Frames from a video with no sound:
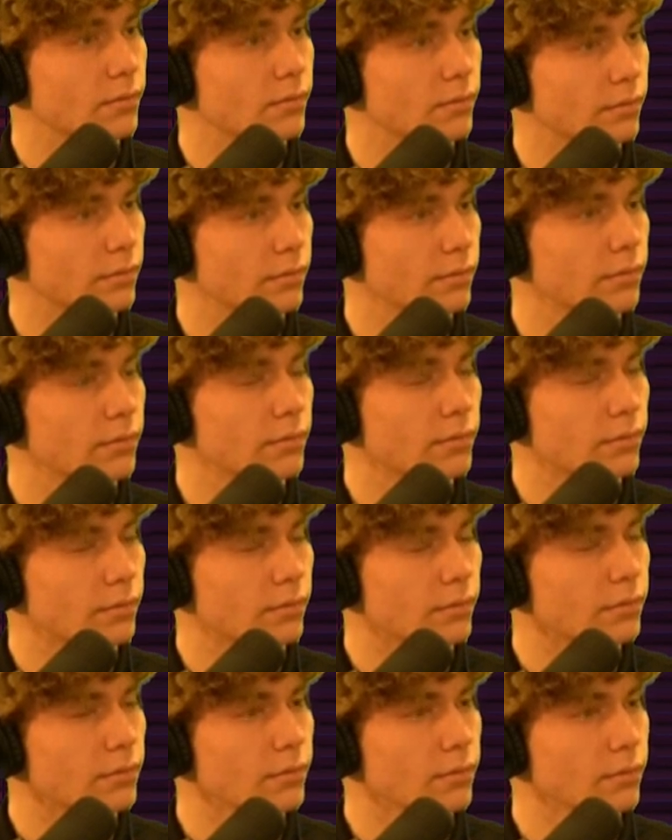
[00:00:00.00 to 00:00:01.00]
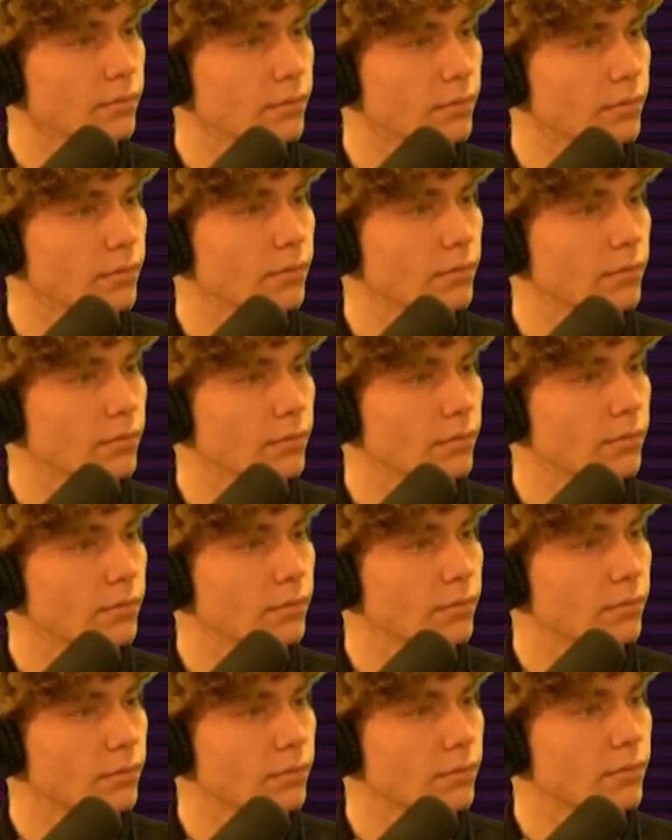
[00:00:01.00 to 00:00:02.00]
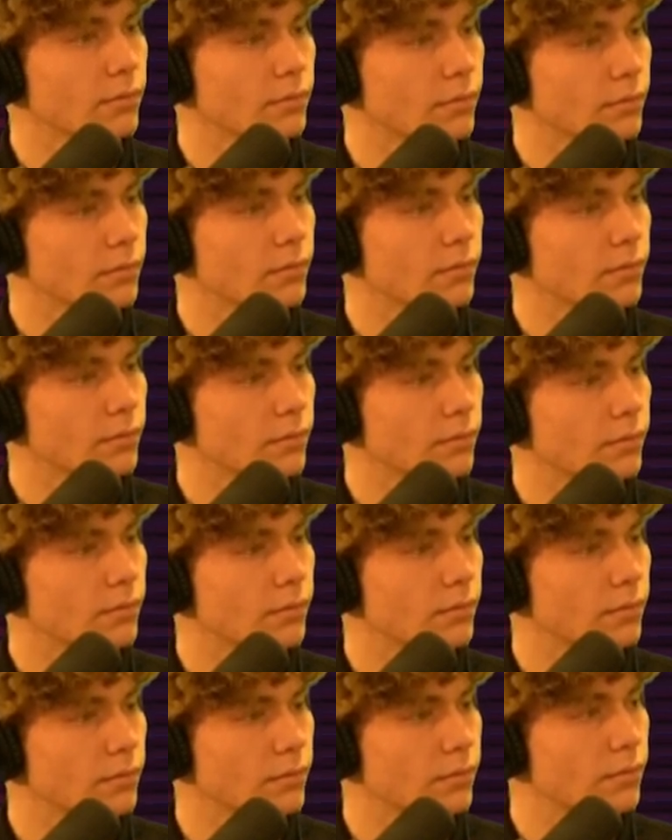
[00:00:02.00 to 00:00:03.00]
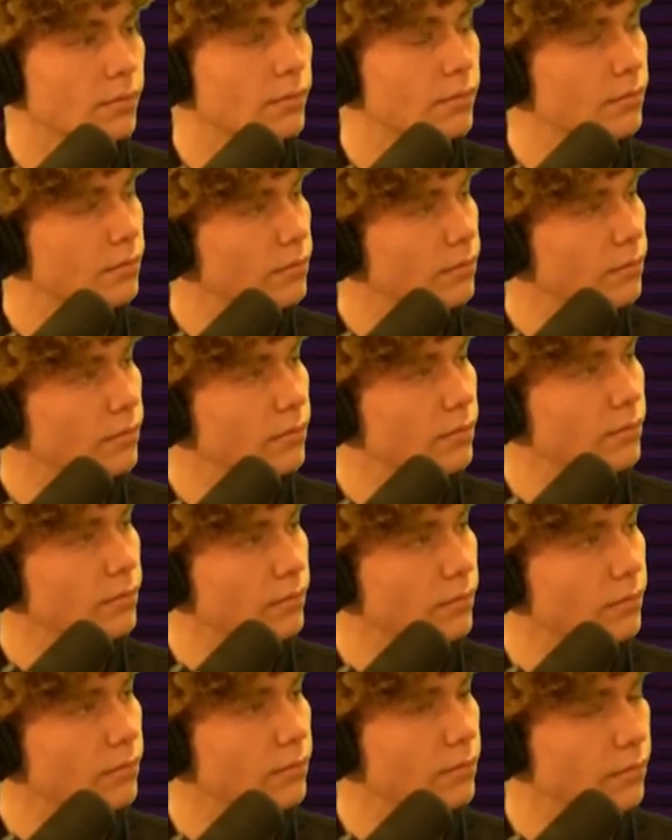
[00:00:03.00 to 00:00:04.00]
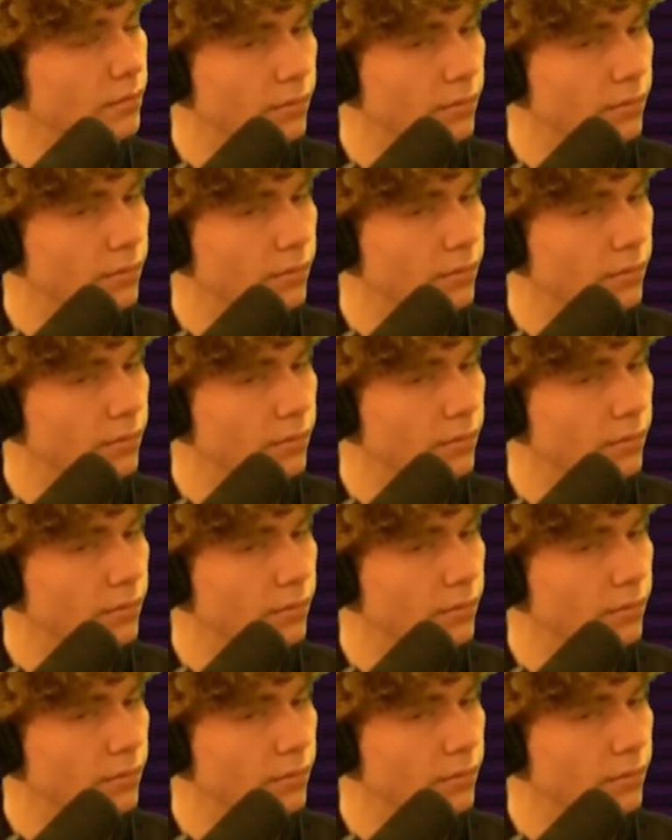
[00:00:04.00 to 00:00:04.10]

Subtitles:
[no speech]